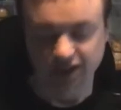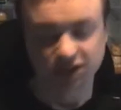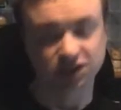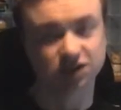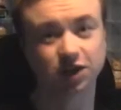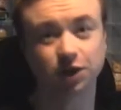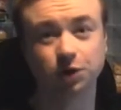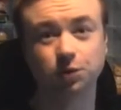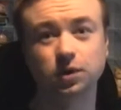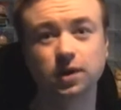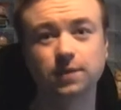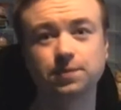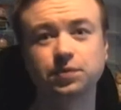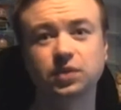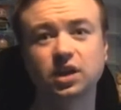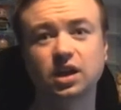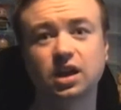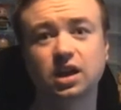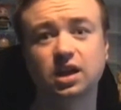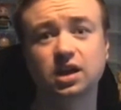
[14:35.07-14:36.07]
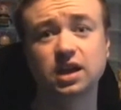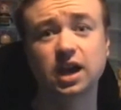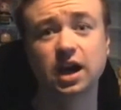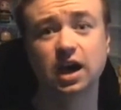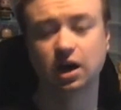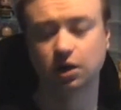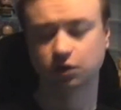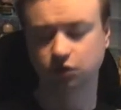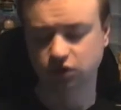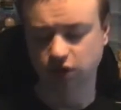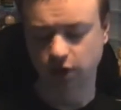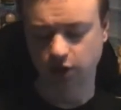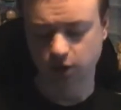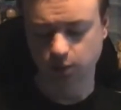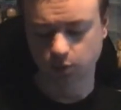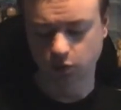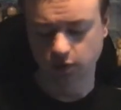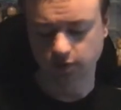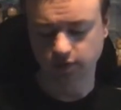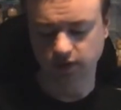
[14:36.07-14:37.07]
So yeah, I'll show
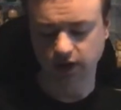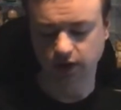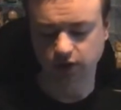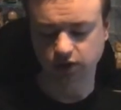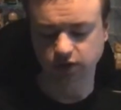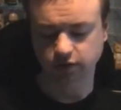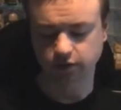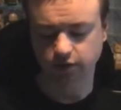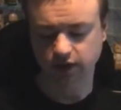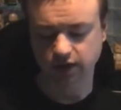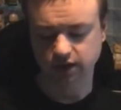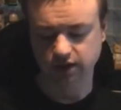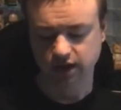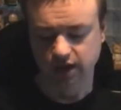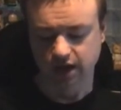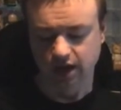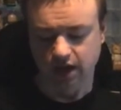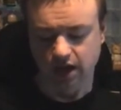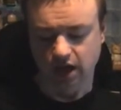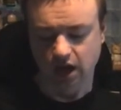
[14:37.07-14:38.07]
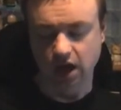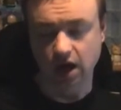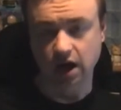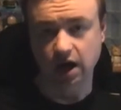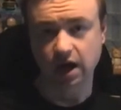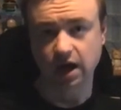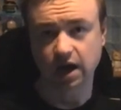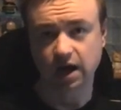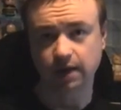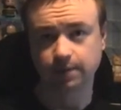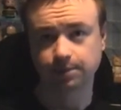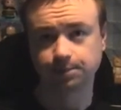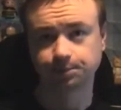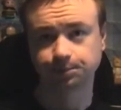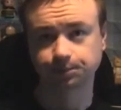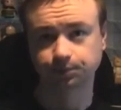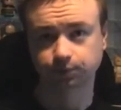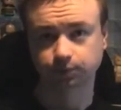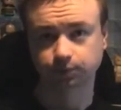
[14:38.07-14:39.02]
you more videos of his. I've